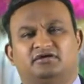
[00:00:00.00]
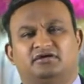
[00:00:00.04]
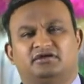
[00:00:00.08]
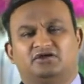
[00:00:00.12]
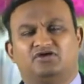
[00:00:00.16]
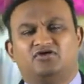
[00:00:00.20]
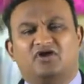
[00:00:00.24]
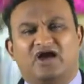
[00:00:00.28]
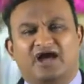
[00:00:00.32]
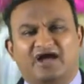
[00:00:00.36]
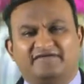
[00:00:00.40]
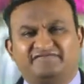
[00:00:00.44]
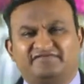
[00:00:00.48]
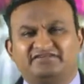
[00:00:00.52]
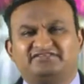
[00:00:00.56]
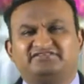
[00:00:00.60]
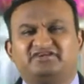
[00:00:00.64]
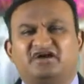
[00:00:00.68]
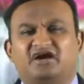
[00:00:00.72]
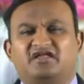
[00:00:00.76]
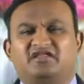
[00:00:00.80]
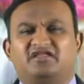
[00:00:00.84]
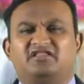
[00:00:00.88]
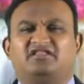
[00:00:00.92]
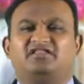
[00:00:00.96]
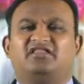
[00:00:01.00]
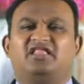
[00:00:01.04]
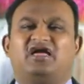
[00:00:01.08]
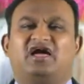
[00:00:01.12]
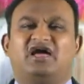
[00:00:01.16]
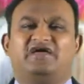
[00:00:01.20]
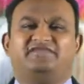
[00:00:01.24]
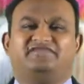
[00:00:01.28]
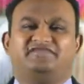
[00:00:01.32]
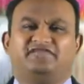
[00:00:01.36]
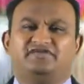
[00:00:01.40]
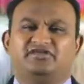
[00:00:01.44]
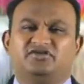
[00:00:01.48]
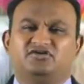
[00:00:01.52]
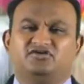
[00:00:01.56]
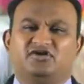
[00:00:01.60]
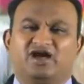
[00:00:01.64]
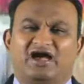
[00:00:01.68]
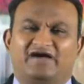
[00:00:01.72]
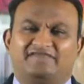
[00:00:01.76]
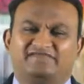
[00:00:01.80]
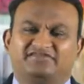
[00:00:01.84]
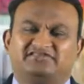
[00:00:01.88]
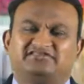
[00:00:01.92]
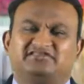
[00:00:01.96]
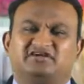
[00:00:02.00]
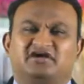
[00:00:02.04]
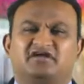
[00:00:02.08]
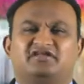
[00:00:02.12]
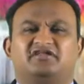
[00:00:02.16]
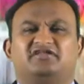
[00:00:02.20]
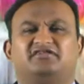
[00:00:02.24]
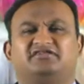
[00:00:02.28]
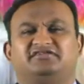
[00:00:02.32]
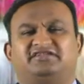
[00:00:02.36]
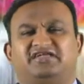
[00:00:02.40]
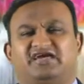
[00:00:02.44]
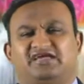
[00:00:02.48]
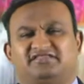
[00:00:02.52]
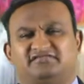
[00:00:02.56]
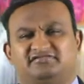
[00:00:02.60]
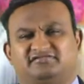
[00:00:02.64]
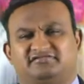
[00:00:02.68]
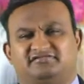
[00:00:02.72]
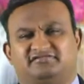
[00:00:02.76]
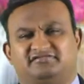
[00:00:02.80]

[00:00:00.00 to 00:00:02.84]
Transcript: You have eternal life and you have eternal death.